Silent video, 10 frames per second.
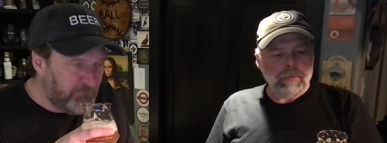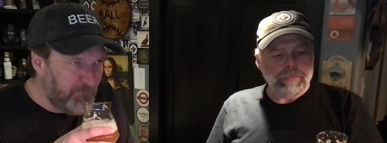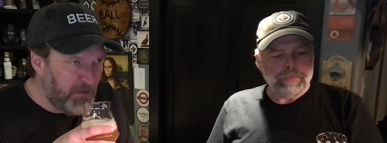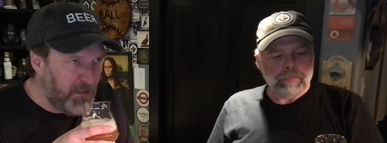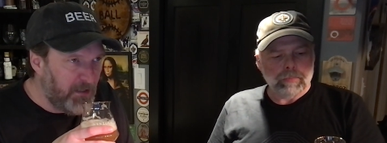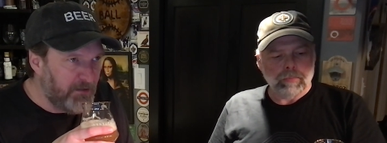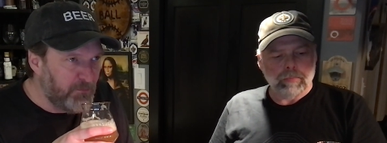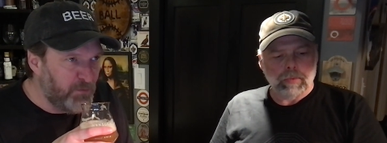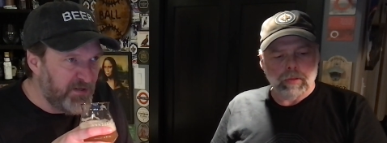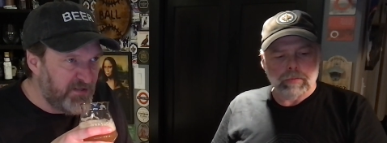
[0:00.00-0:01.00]
Speaker 1: uh, the
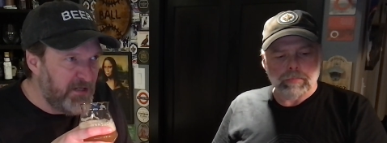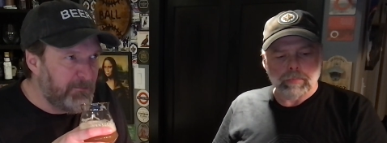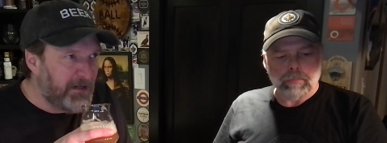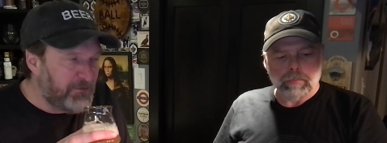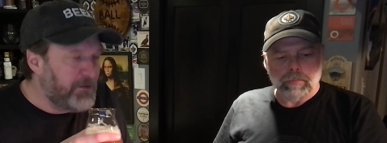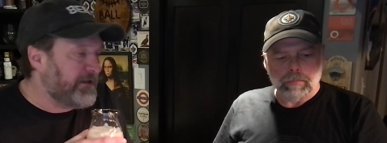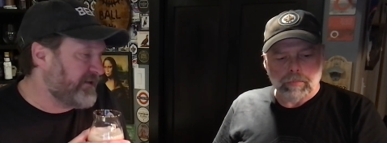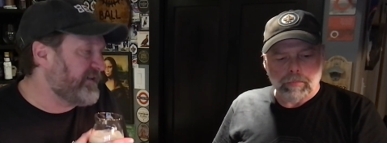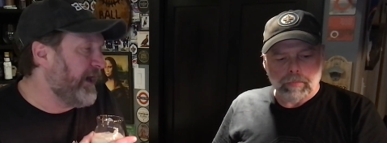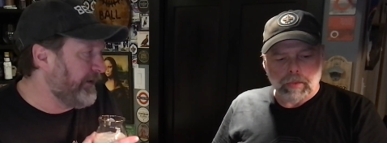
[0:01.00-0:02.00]
whiskey, but I do get the
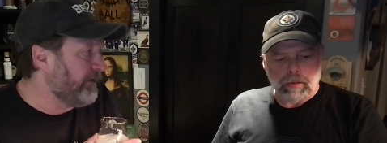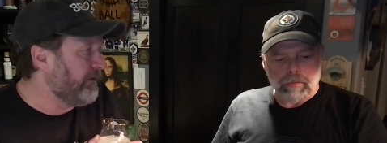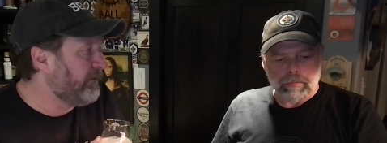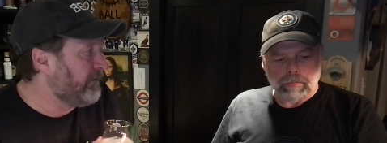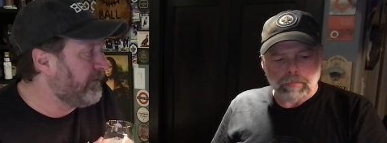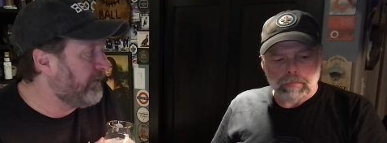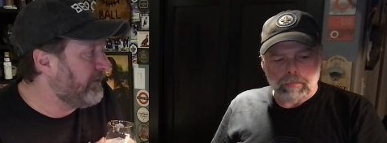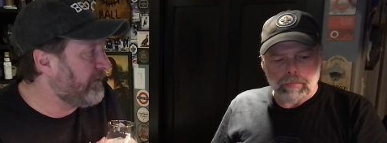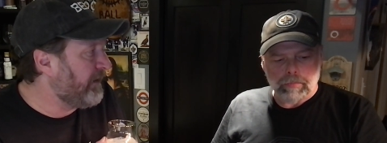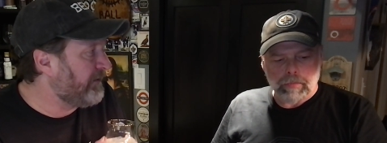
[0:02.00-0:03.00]
cider.
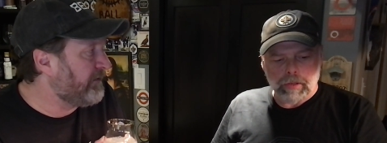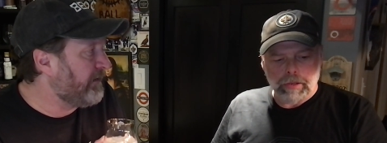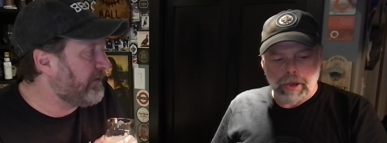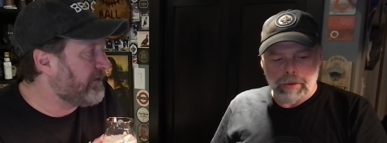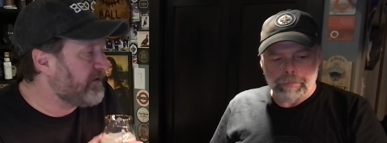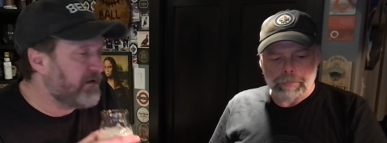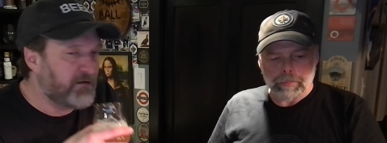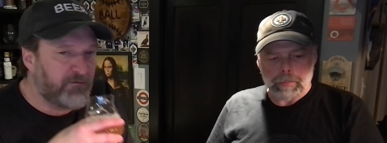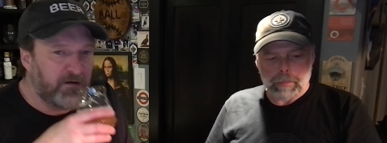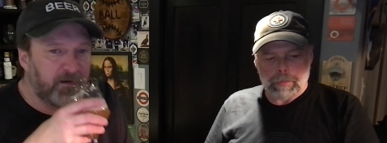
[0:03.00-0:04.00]
At, at, yeah, at, the
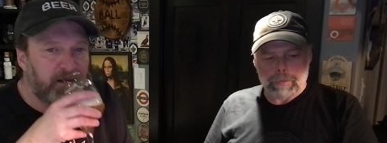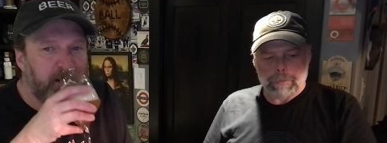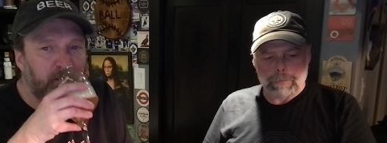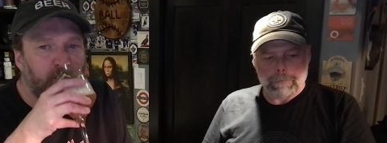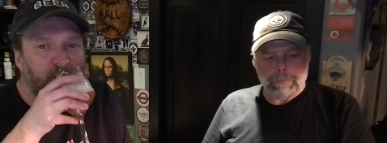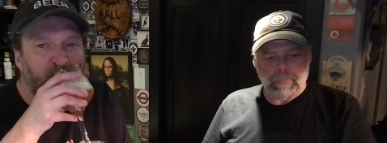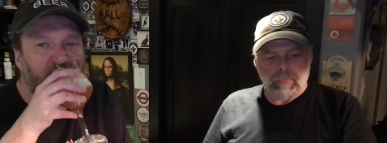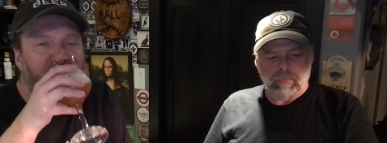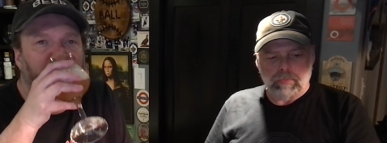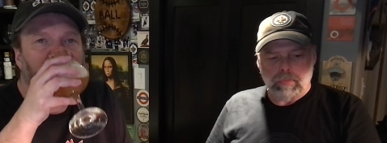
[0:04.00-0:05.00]
front of that.
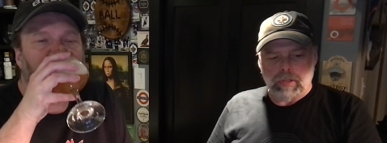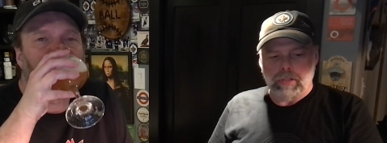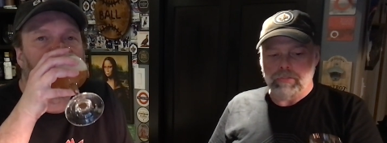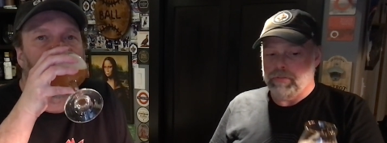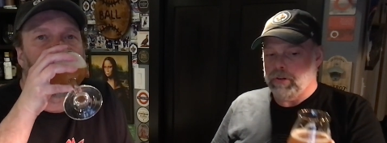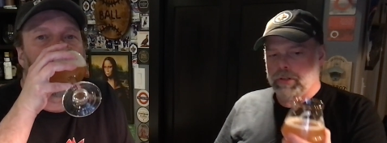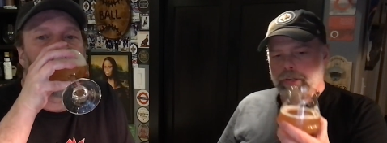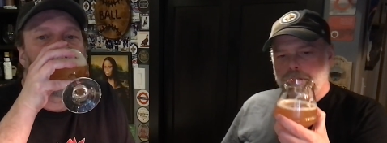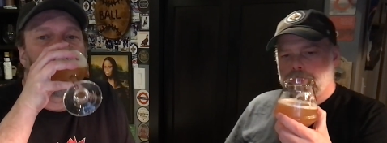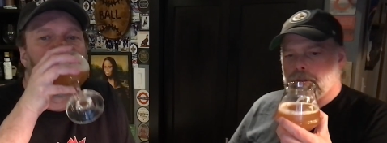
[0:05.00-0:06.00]
Speaker 2: It's very
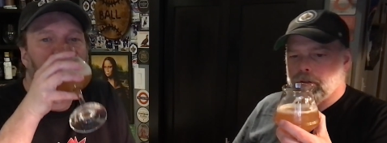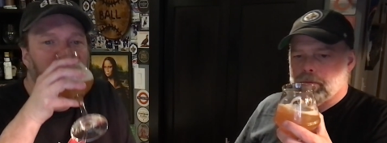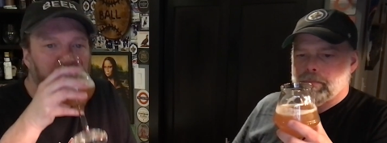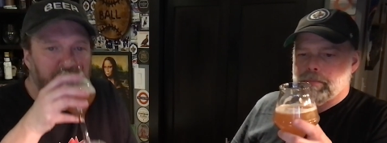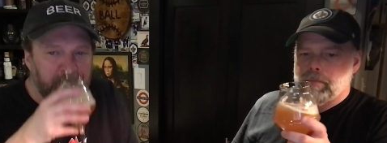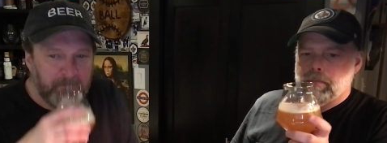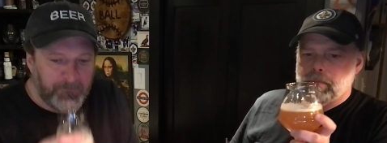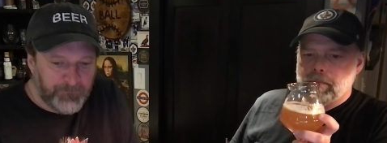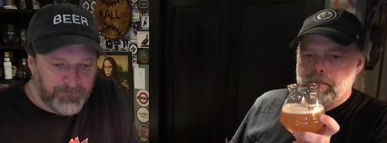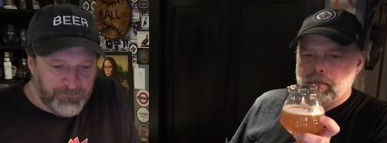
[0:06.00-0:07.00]
tasty though.
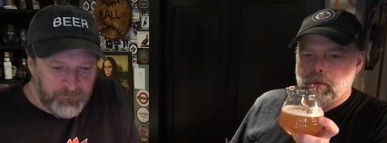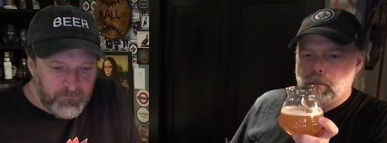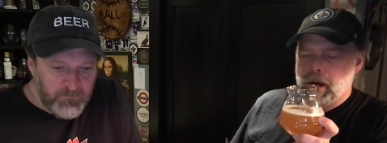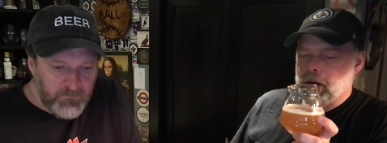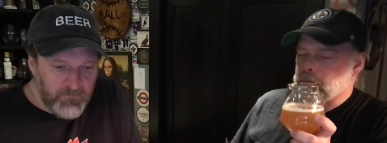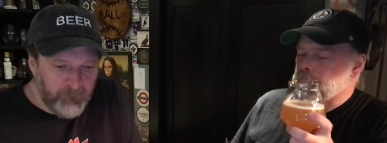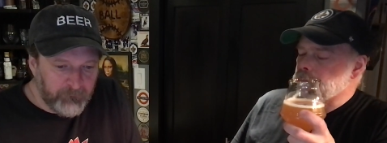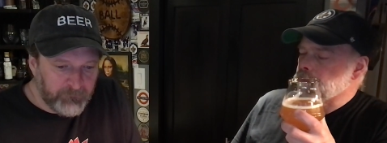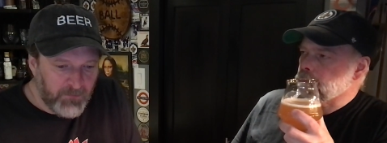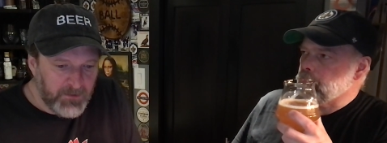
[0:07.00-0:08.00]
Wow,
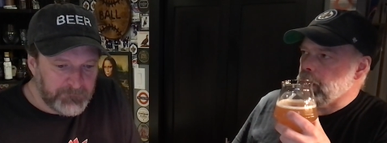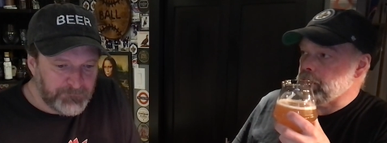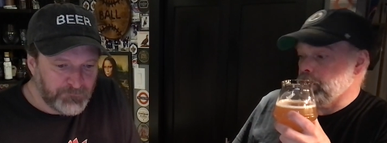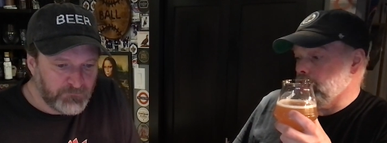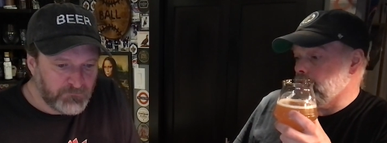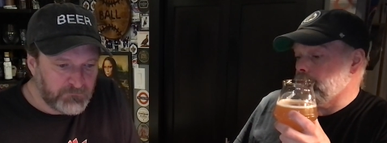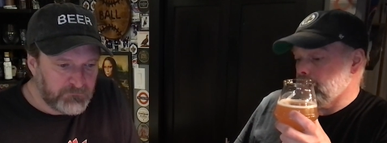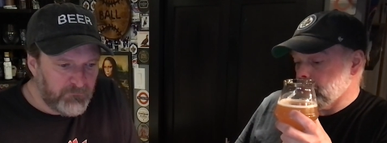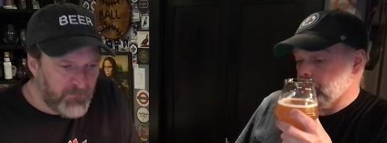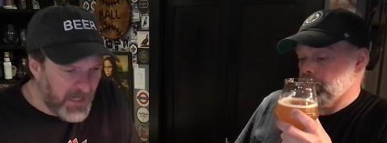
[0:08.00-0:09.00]
that is good.
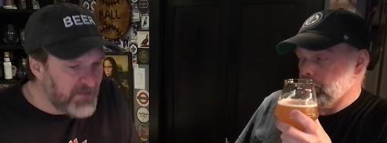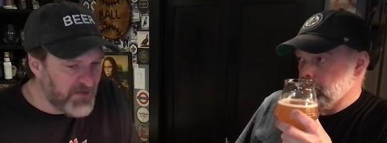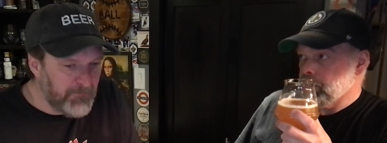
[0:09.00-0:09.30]
That's not